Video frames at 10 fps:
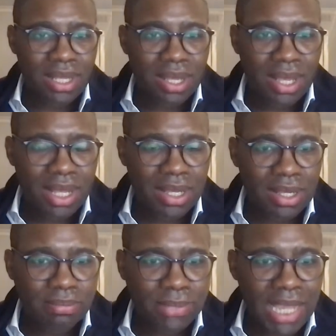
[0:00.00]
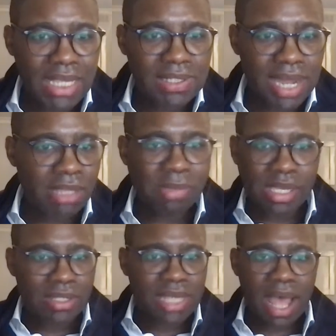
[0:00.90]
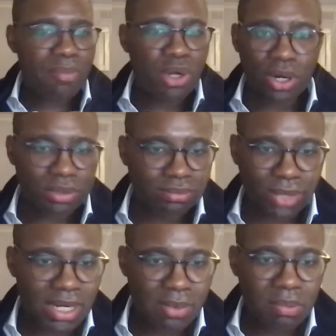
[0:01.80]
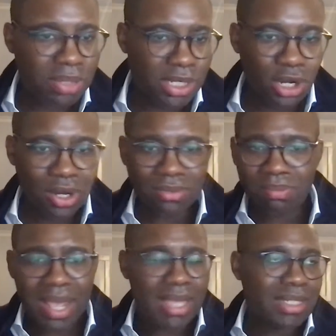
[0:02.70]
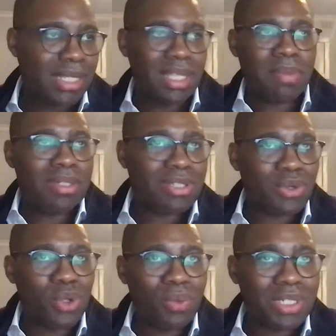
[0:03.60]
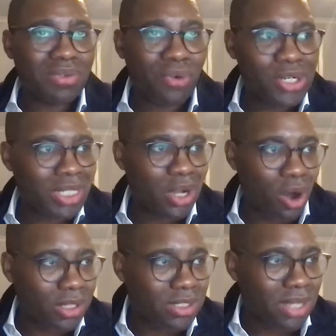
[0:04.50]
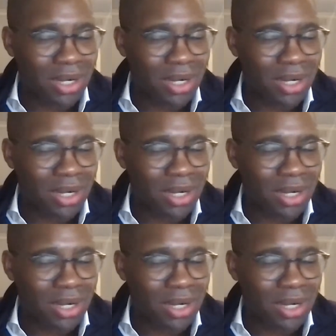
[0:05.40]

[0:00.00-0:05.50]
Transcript: I guess like me, because I'm a nerd, right? I'm a complete nerd. My nickname in school was unfortunately Carlton.